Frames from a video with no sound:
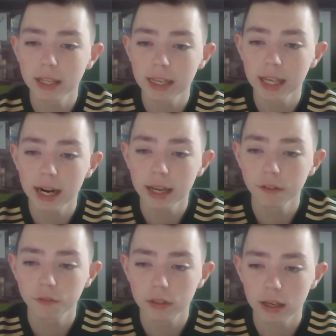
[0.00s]
he
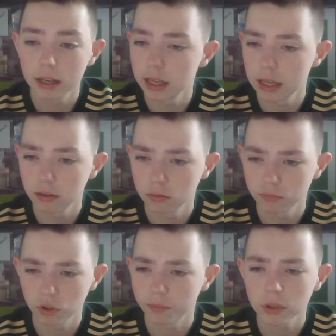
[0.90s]
arrived,
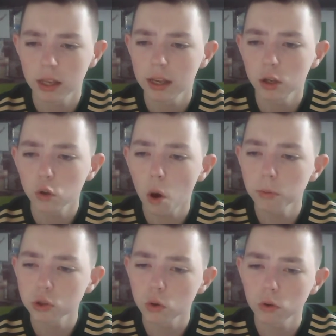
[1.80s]

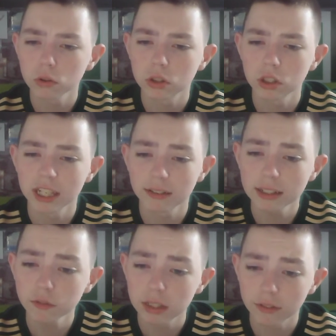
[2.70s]
Klopp was not looking to get
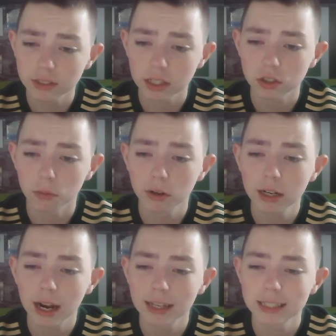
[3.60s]
rid of Davies this summer,
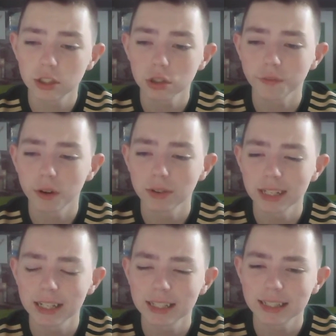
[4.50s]
as he just felt
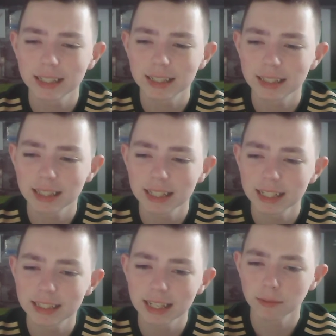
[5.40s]
he needed
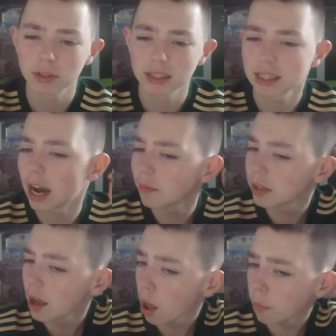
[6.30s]
time to
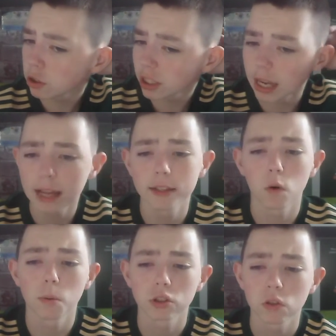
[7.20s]
adapt, much like Andy
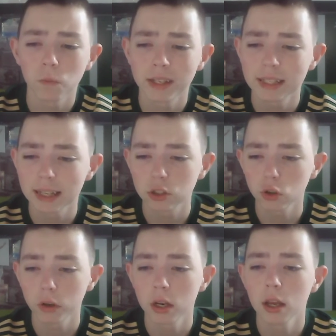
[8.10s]
Robertson when he did
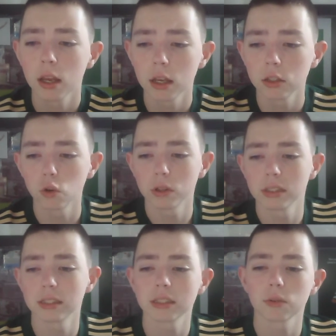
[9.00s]
joined
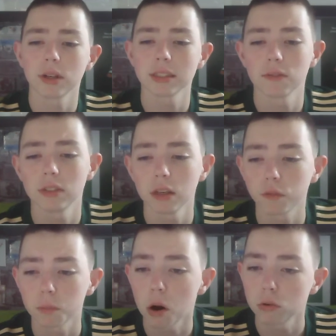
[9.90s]
in 2017
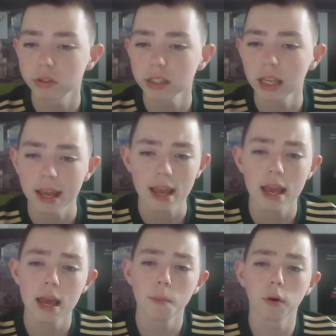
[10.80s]
from Hull City.
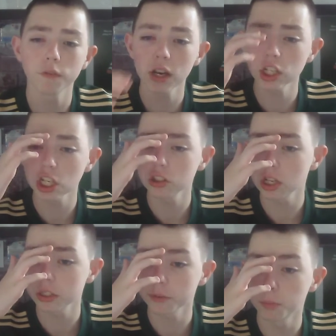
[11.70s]
But fresh
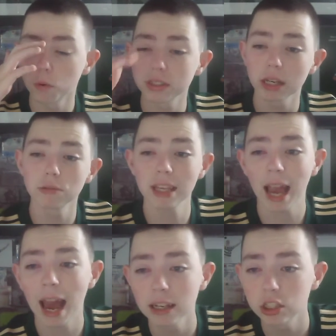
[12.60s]
interest from both Celtic
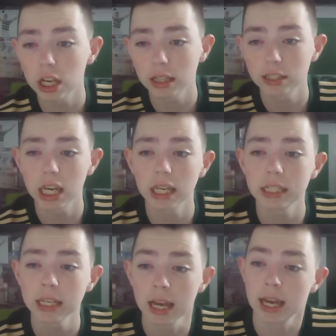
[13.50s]
and the
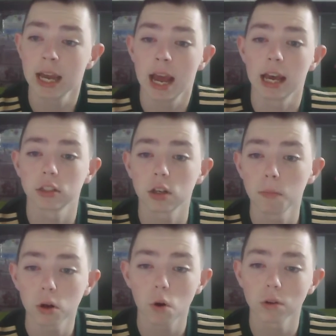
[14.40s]
Cherries has
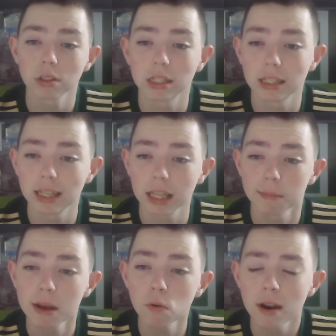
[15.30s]
come according to the Daily
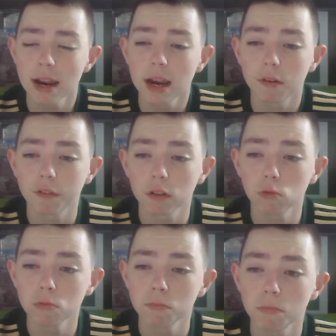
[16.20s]
Mail, with a
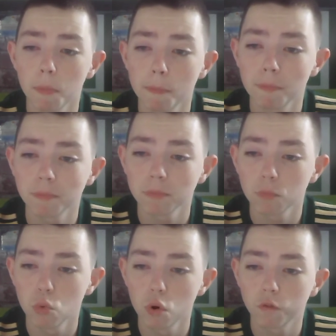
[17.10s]
loan
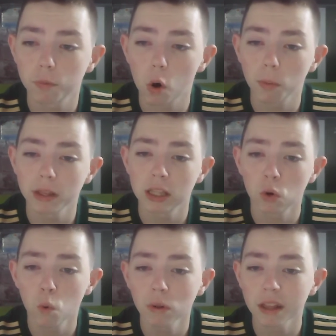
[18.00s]
move probably
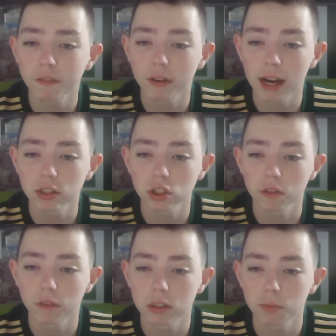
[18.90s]
the only
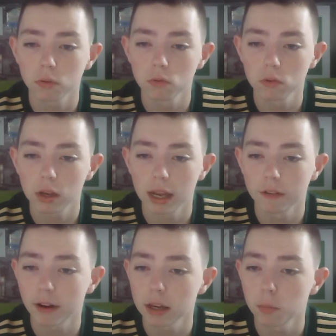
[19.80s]
financially
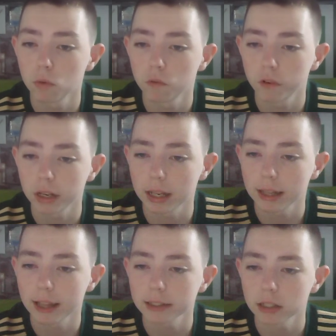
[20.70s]
viable for the
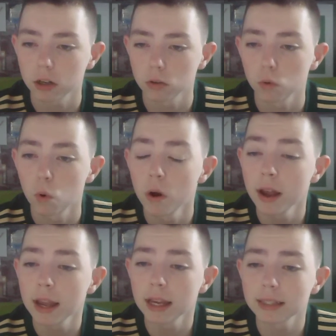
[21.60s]
latter, although
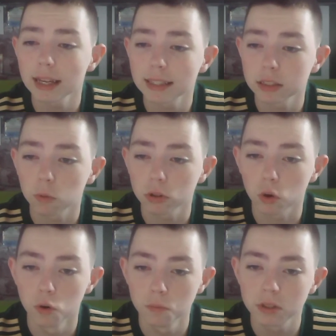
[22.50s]
that is what the
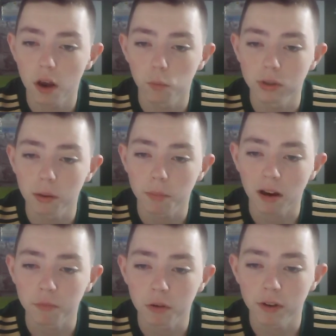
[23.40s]
Hoops would
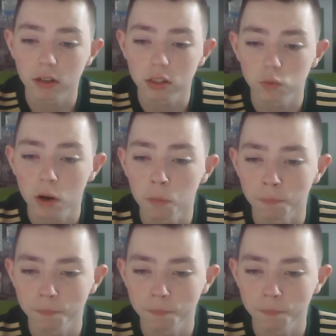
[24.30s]
have preferred as well.